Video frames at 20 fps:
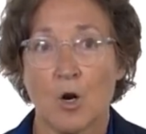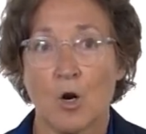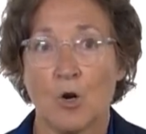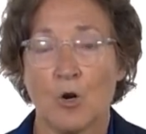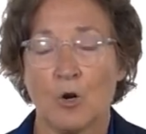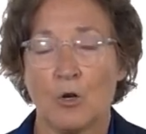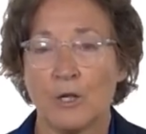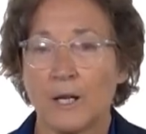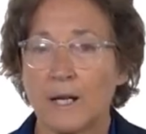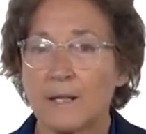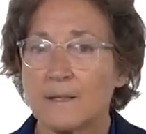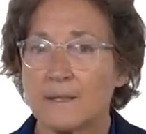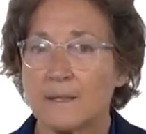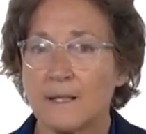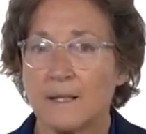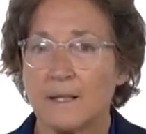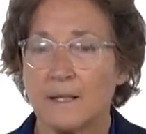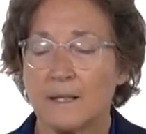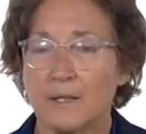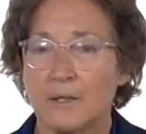
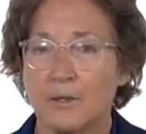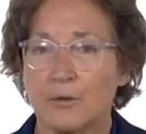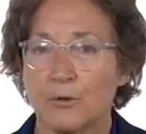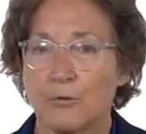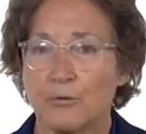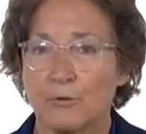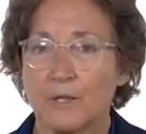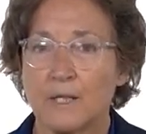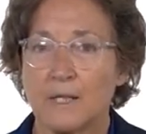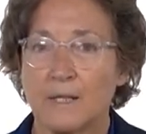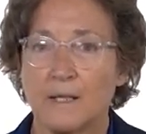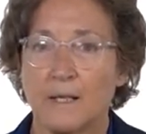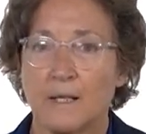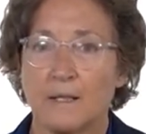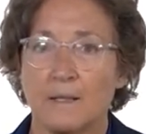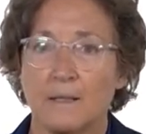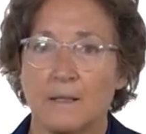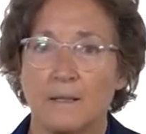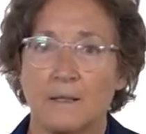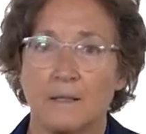connecting it to
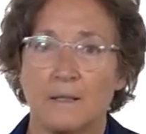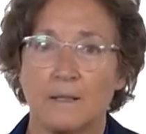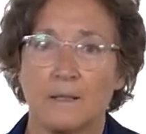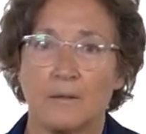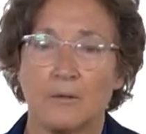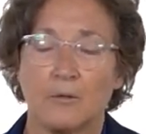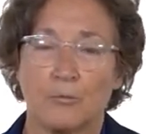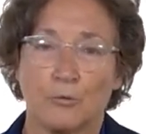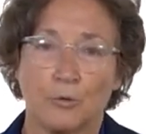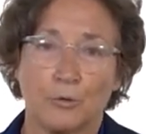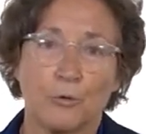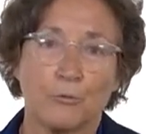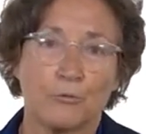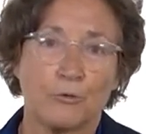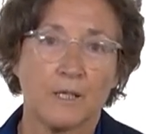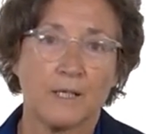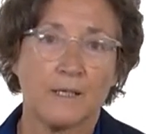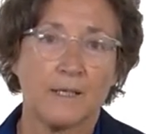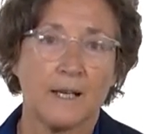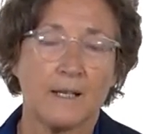
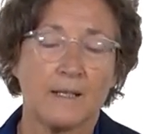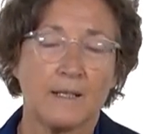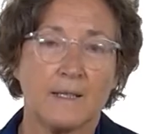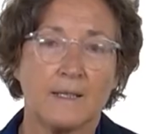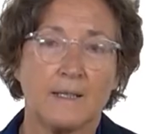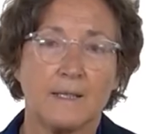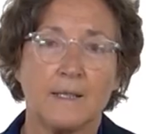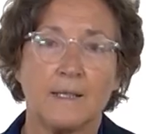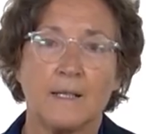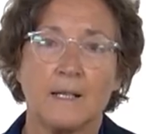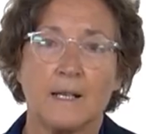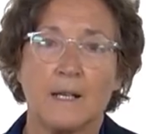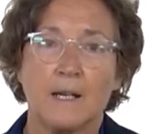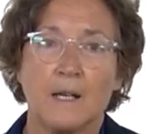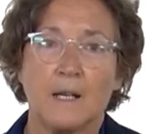Christianity,